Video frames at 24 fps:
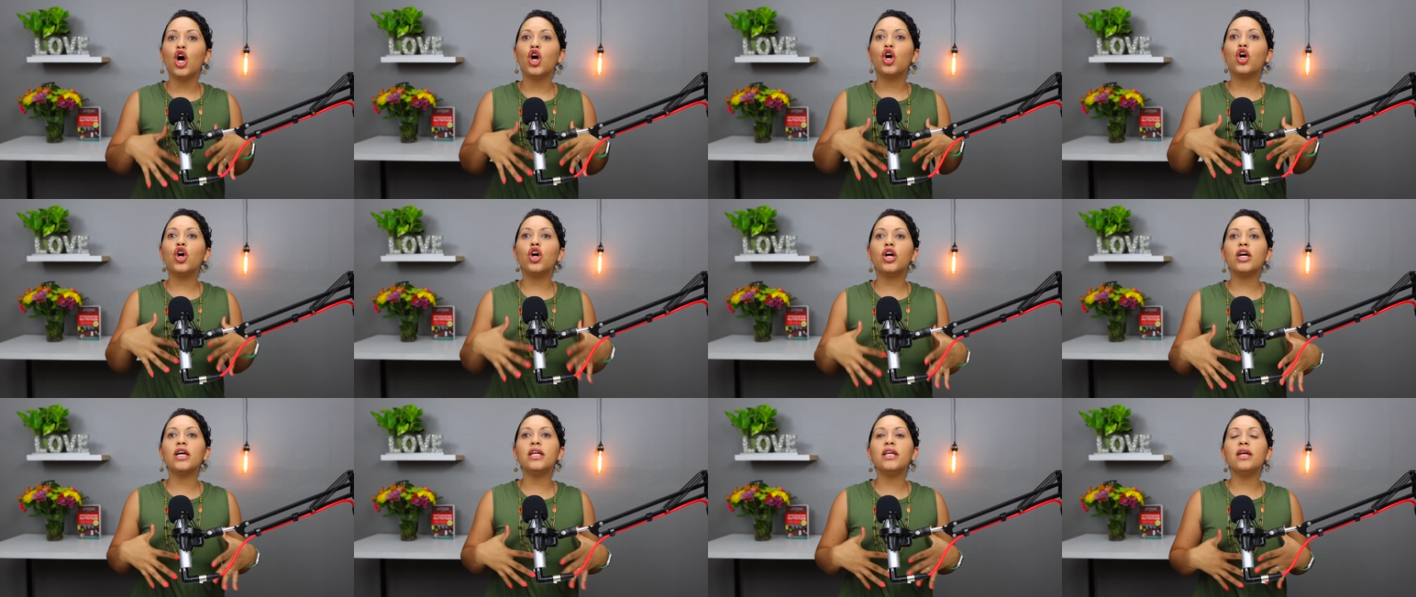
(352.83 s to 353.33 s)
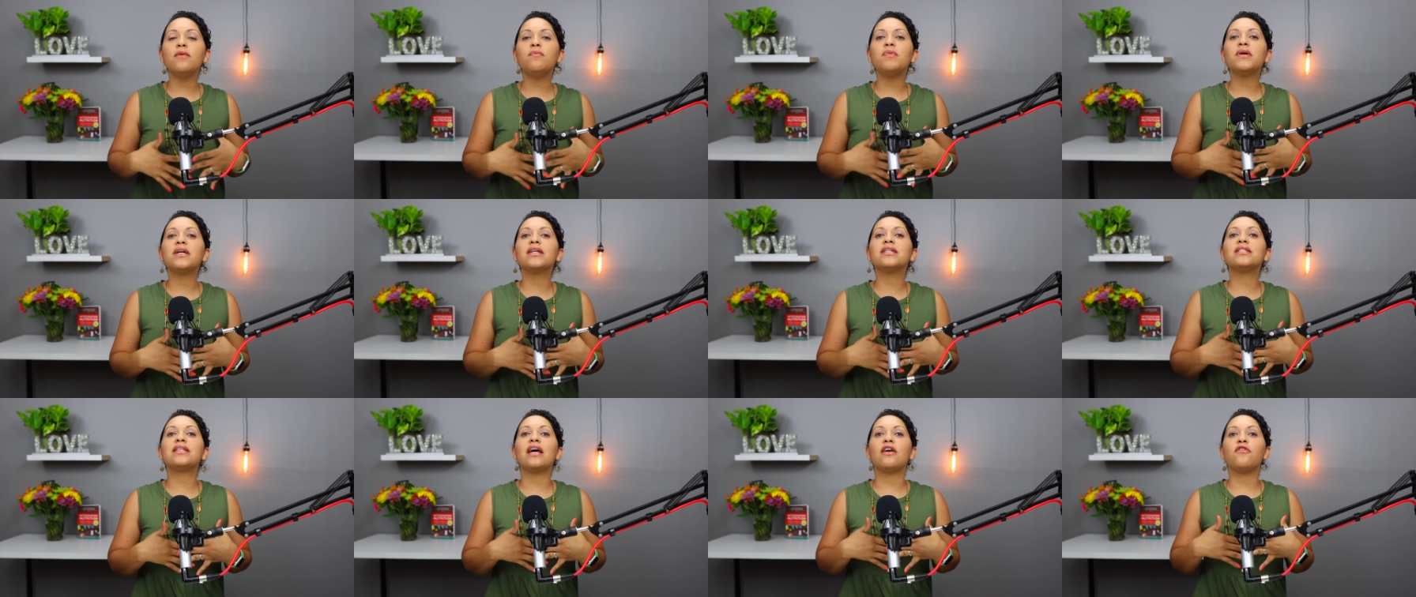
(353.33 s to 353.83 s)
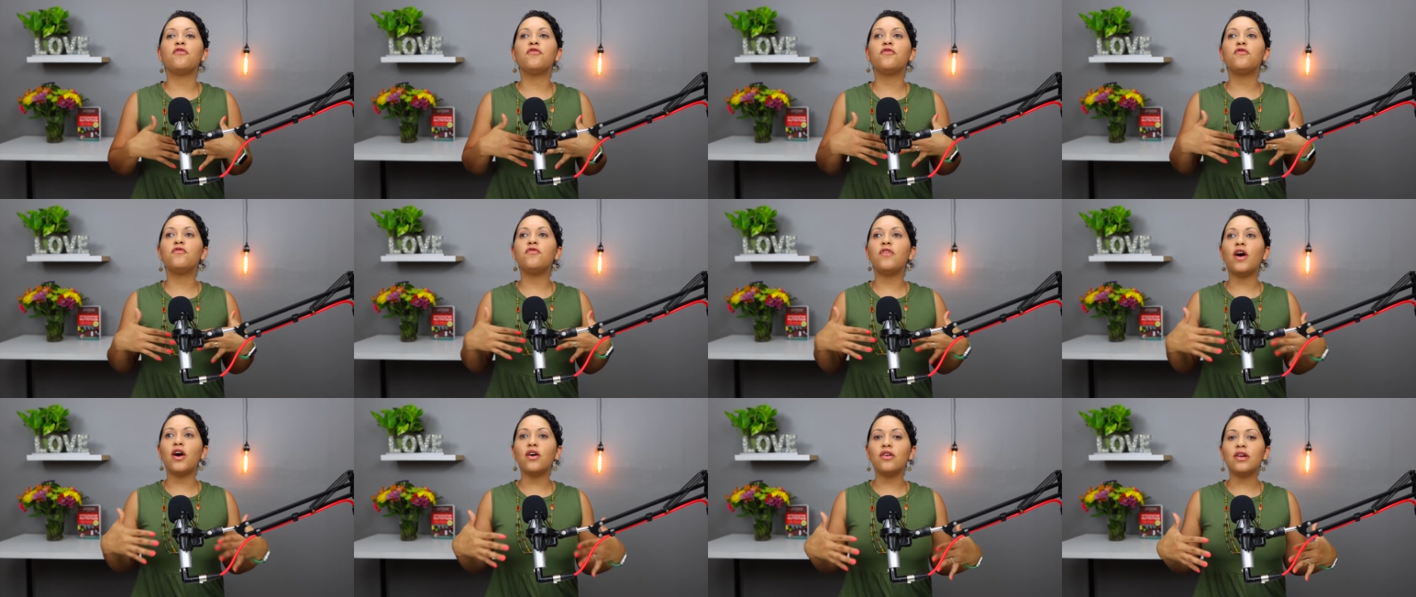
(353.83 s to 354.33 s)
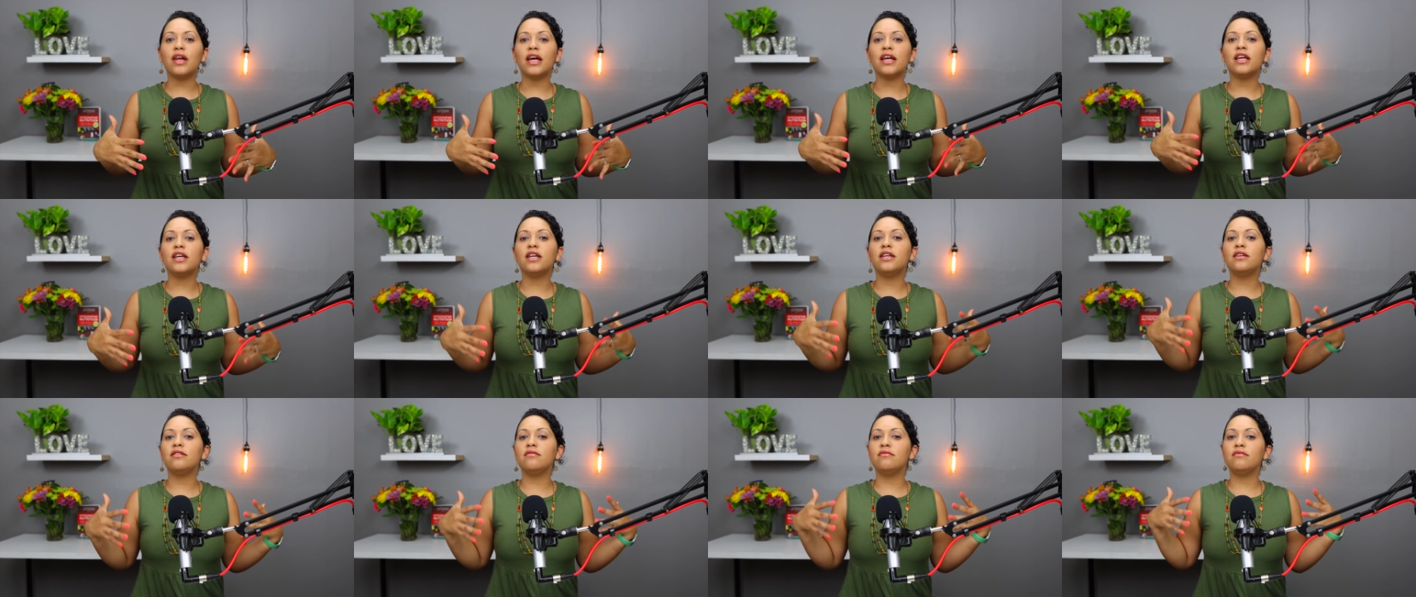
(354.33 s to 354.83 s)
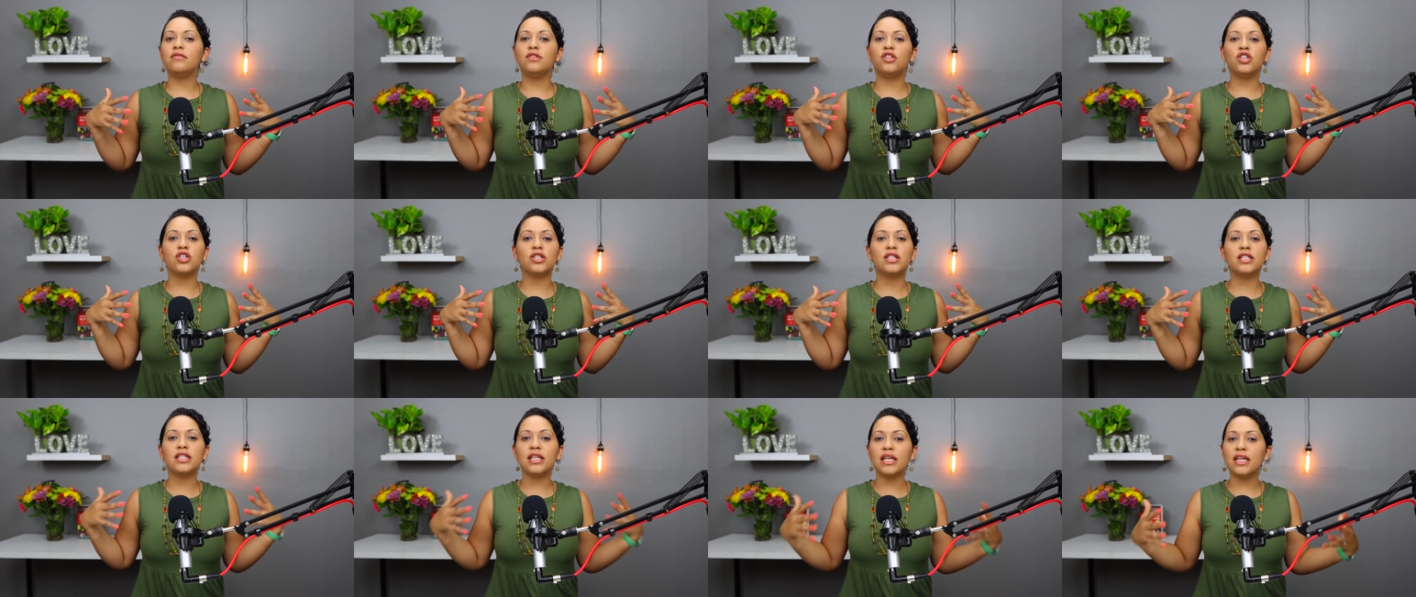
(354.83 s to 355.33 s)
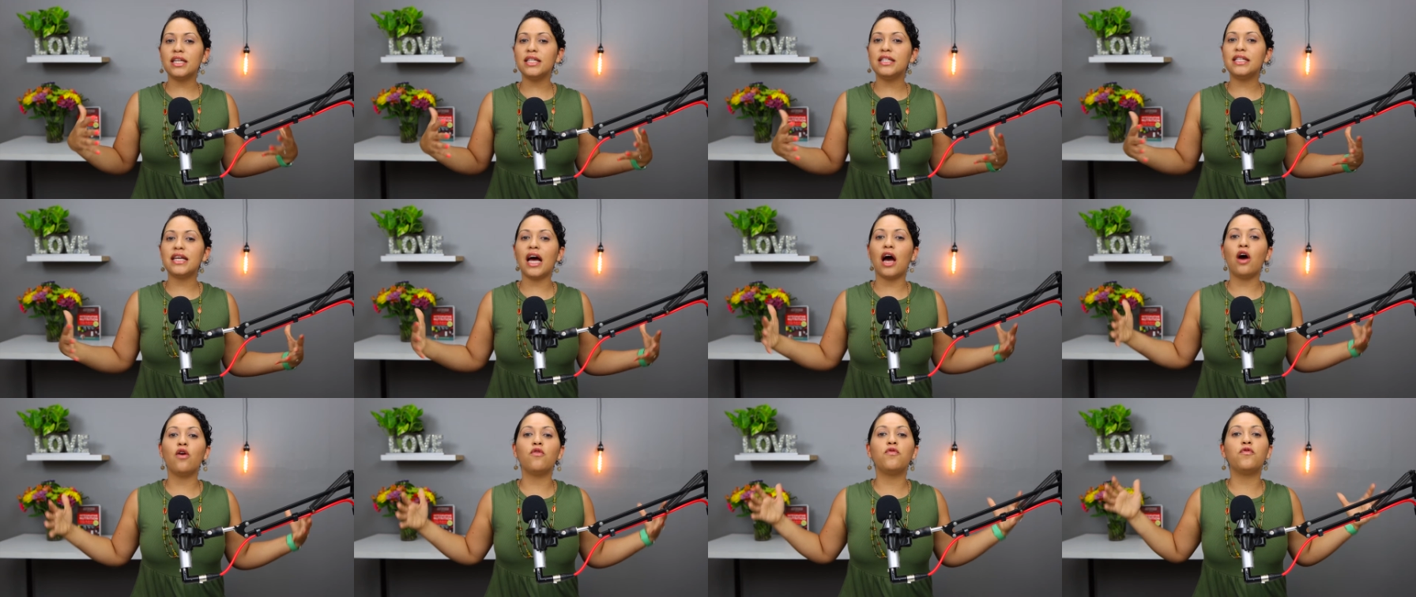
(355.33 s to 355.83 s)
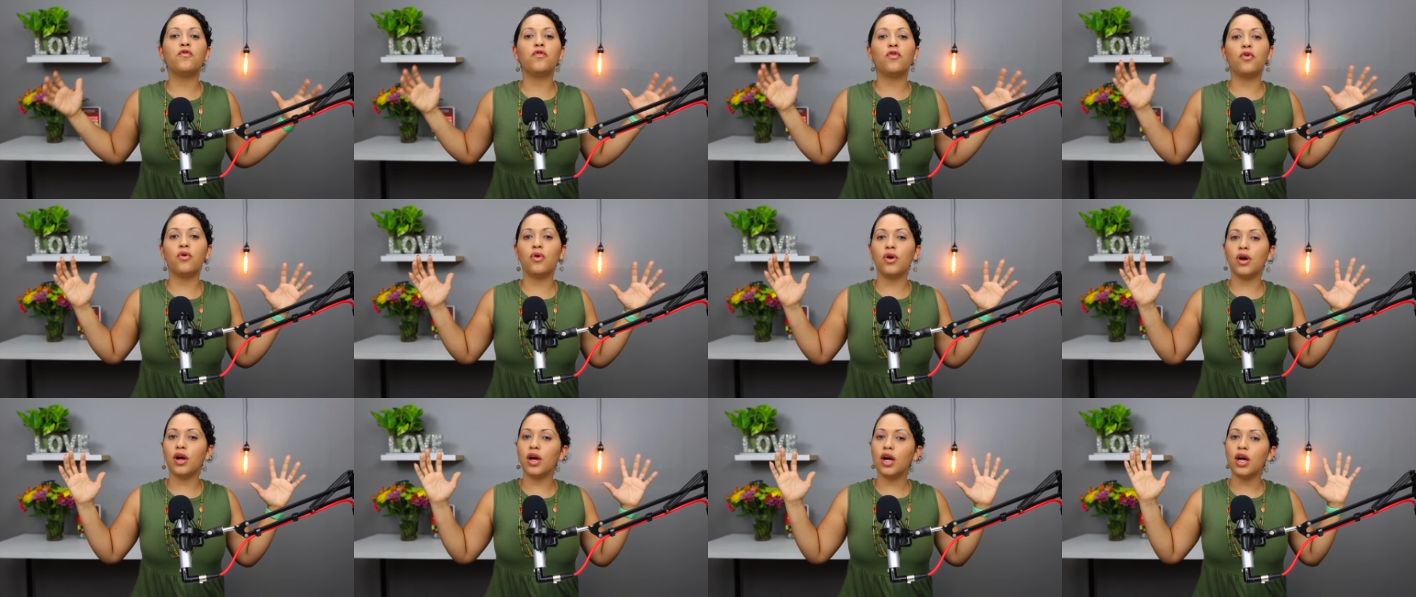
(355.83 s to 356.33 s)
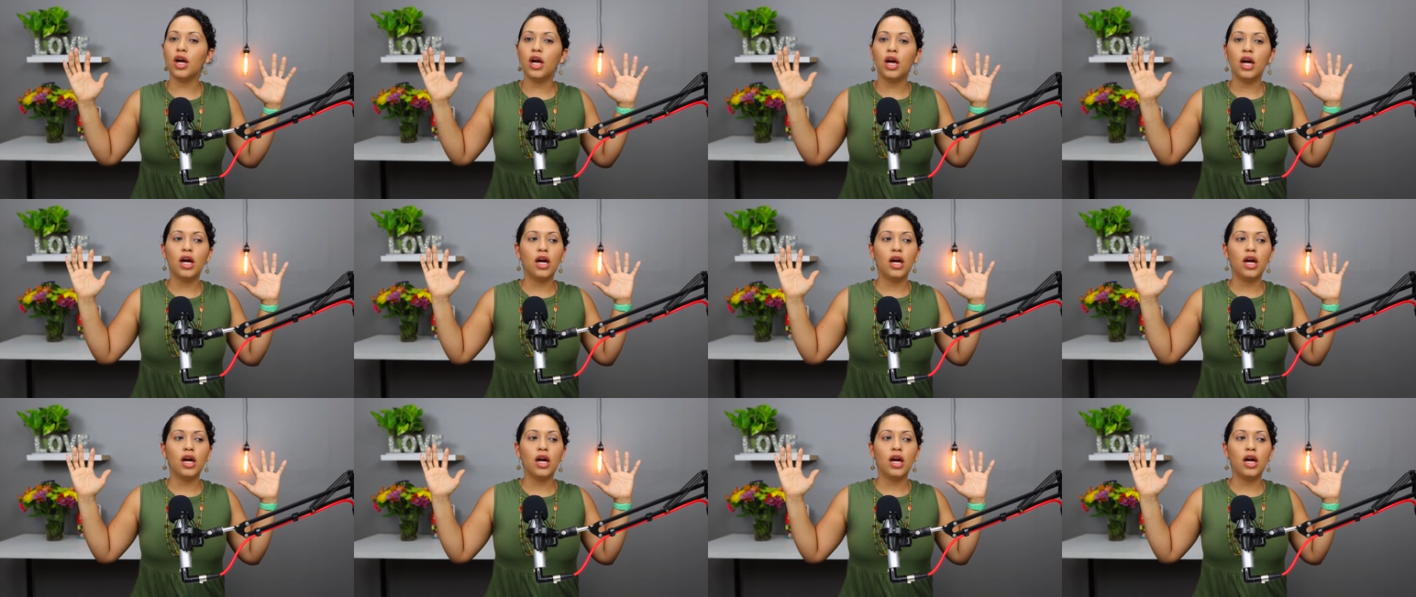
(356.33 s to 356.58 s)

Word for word: cooking it because I felt like just sitting down for